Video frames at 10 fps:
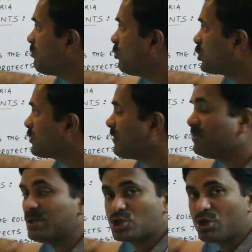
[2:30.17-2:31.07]
both
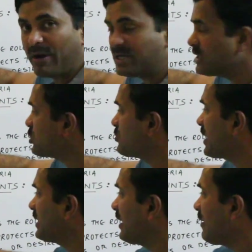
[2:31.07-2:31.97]
will be joined
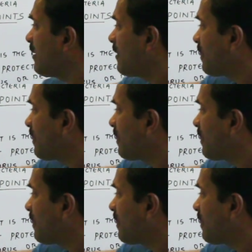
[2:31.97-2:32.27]
together